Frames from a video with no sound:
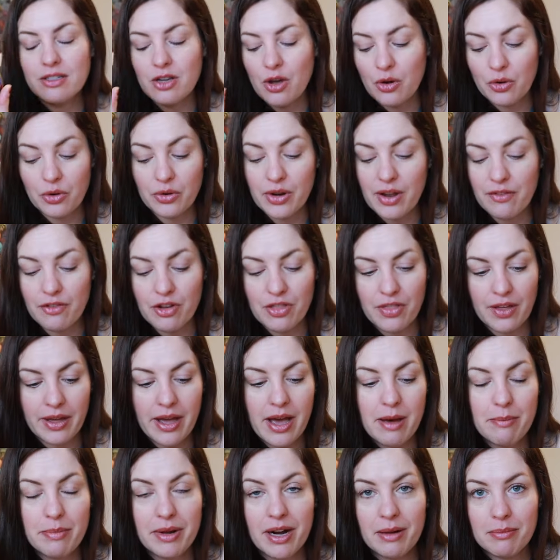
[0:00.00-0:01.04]
totaled everything
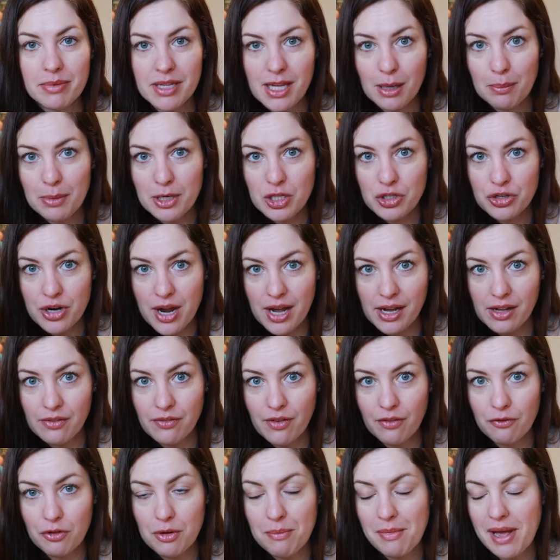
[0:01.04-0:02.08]
up, but I'm keeping track of
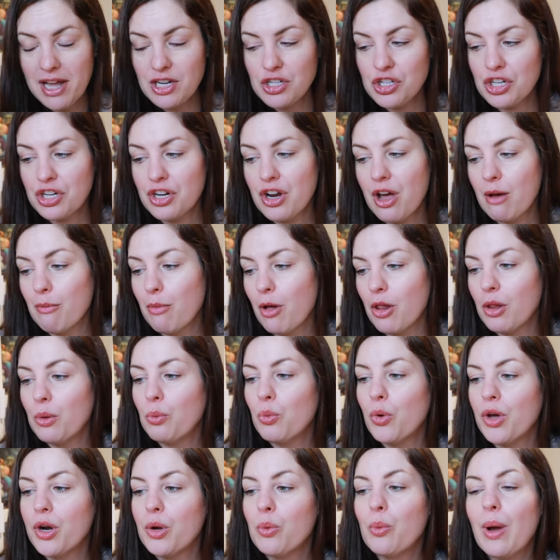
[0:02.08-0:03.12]
every magic knot ball and
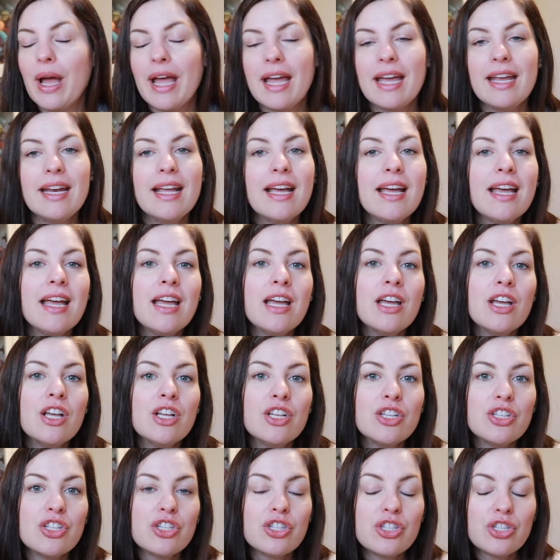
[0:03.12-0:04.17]
what it weighed.
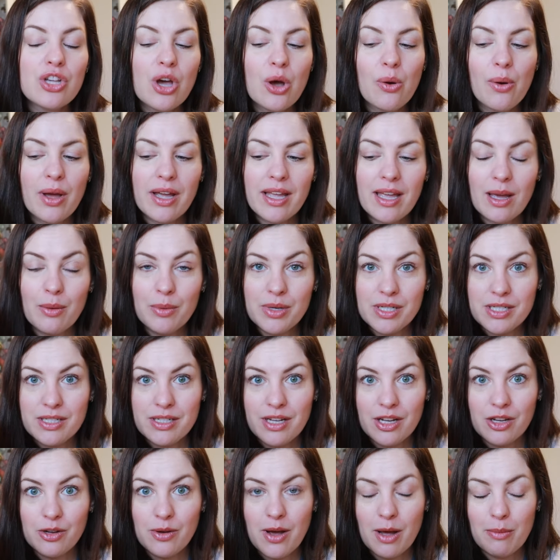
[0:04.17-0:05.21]
So I can't wait to
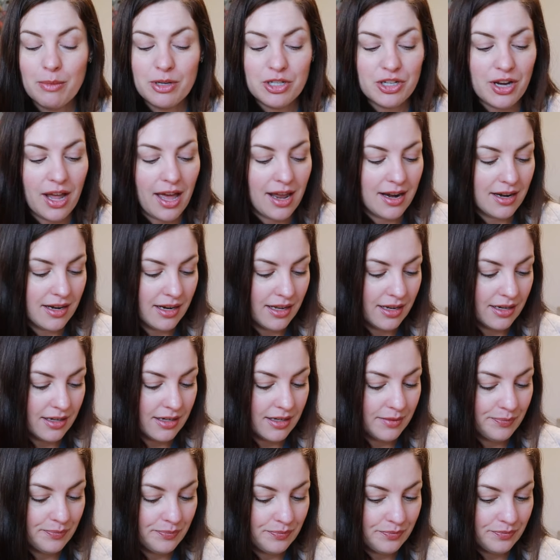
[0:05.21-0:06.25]
tell you how much I added
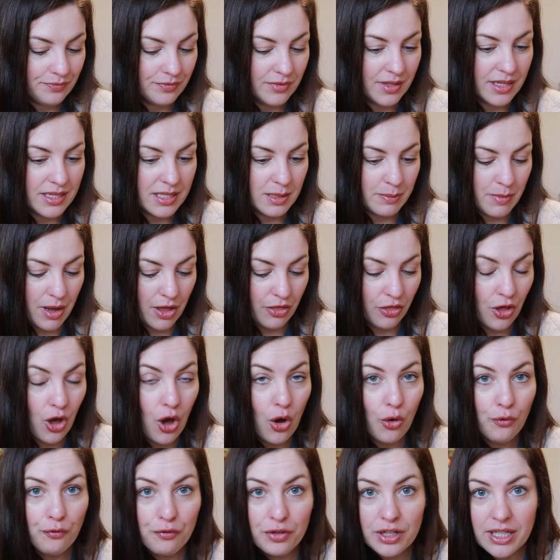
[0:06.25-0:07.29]
in this month.
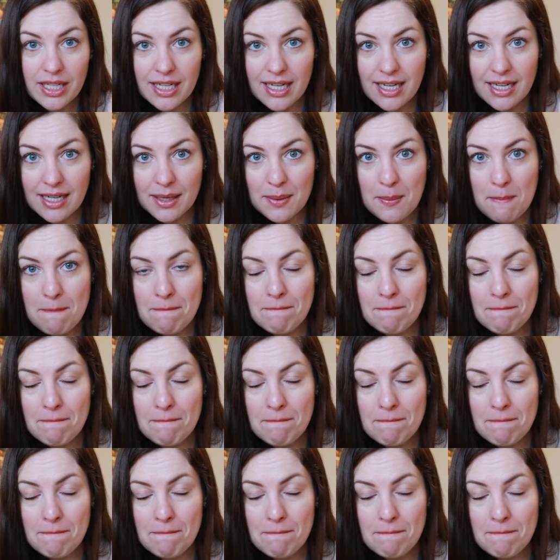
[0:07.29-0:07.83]
Hopefully